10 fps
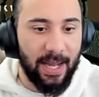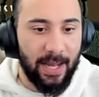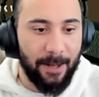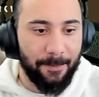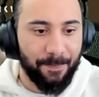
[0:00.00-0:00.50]

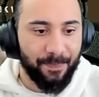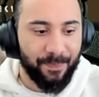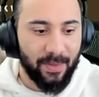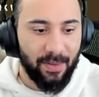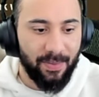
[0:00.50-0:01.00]
Uh,
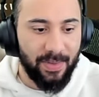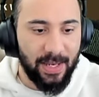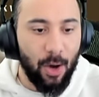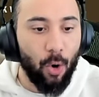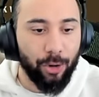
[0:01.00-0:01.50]

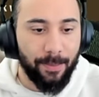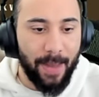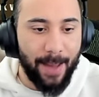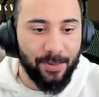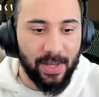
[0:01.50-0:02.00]
the older
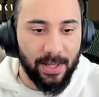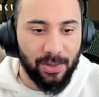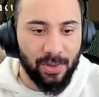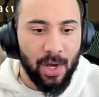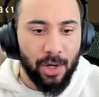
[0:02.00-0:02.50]
maps
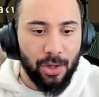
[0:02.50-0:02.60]
is